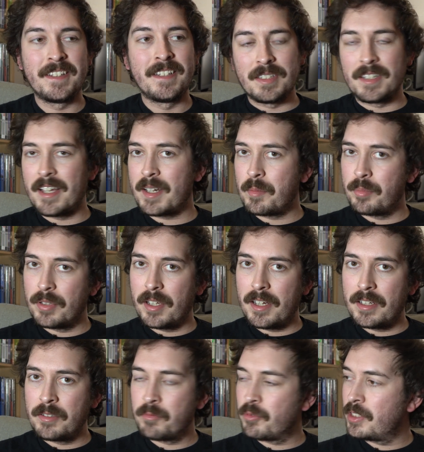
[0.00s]
A lot of
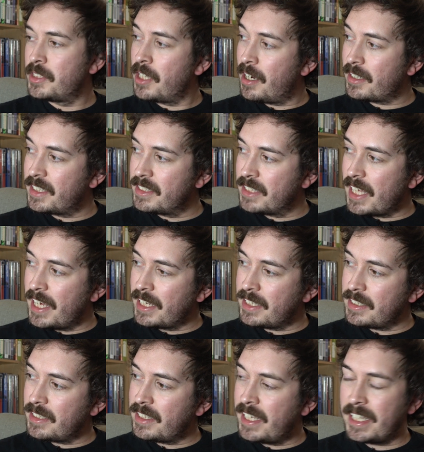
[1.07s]
blood. We're talking
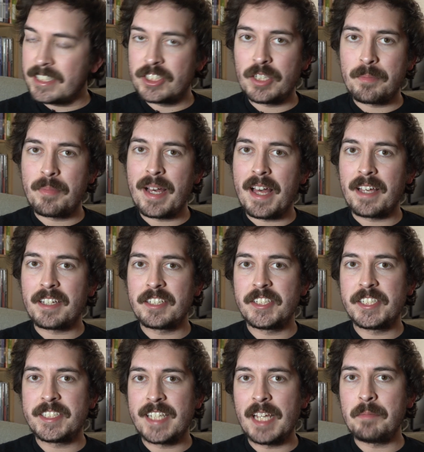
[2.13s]
like ketchup
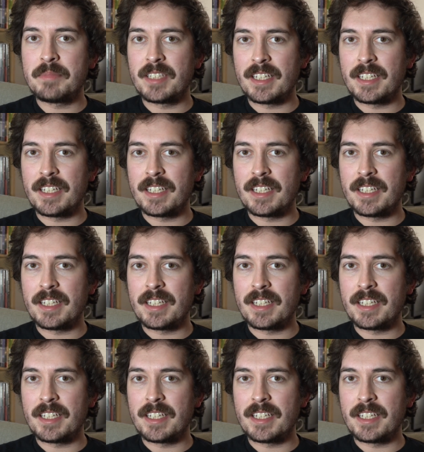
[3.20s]
packets taped